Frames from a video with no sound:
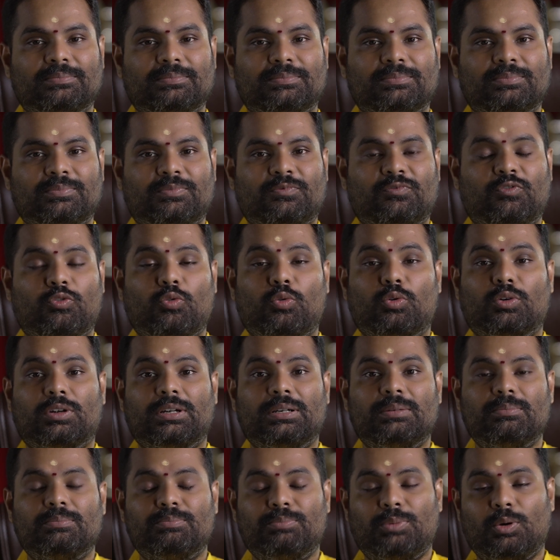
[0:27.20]
for
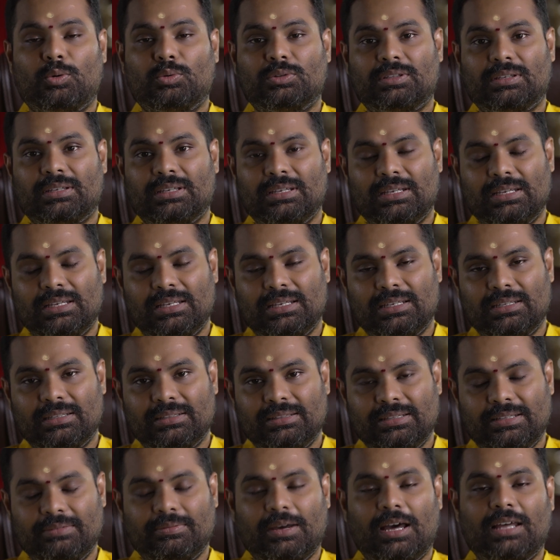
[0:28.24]
both
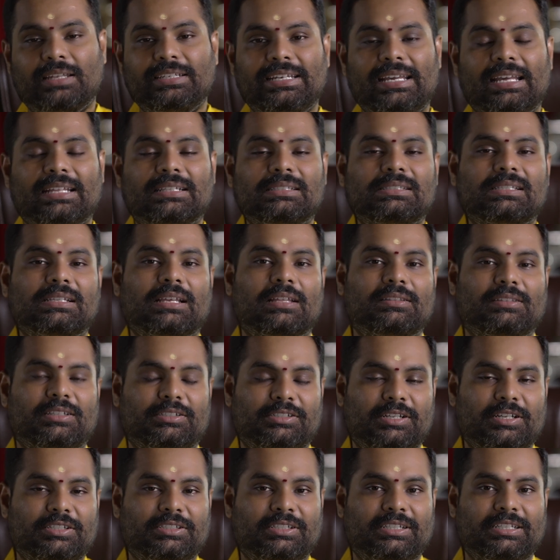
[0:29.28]
Diwali and Skanda
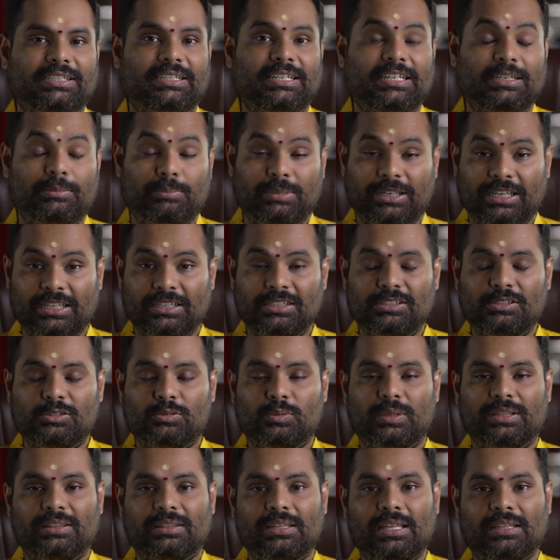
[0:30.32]
Shashti. It begins
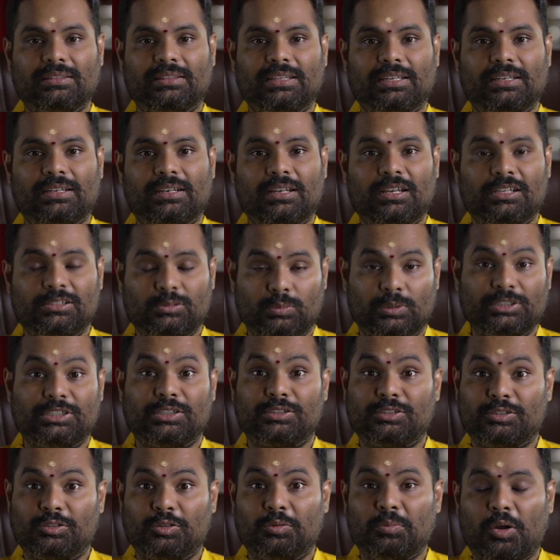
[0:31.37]
with Dhanteras, which is
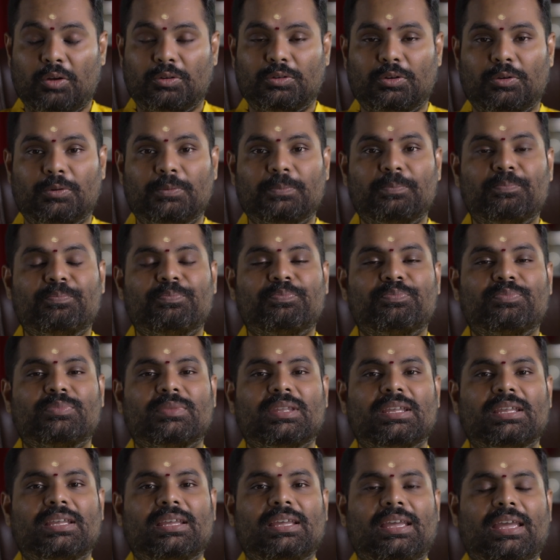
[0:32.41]
tomorrow,
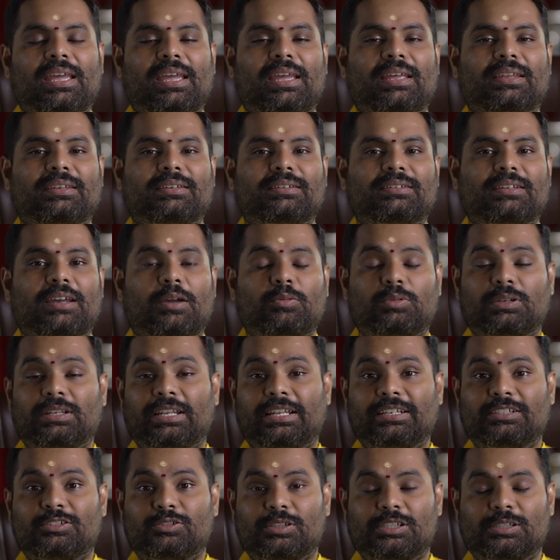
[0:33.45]
and I would like
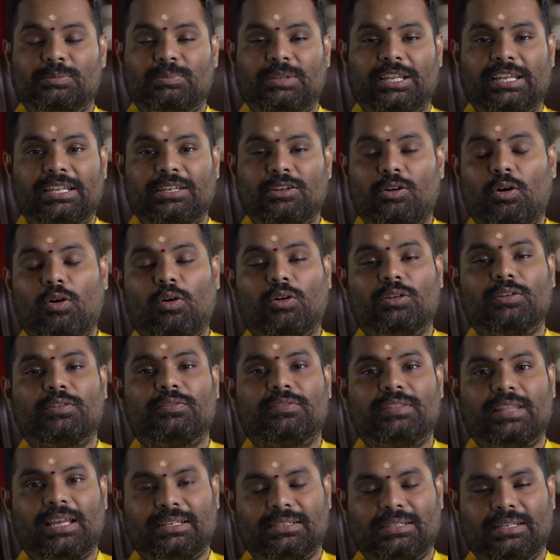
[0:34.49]
to explain all of
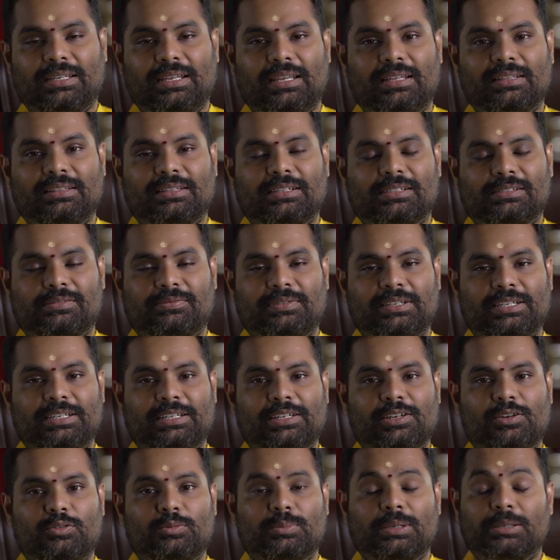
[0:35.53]
that in this
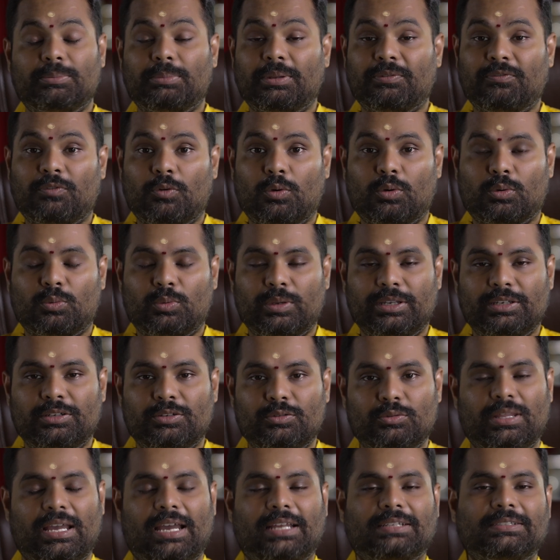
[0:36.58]
video. But before we do
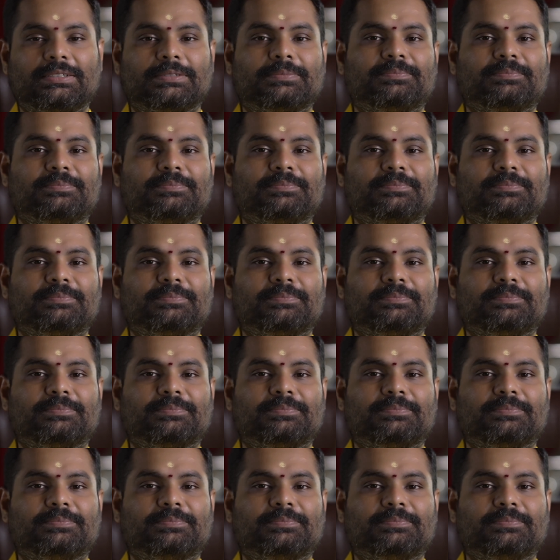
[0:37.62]
that,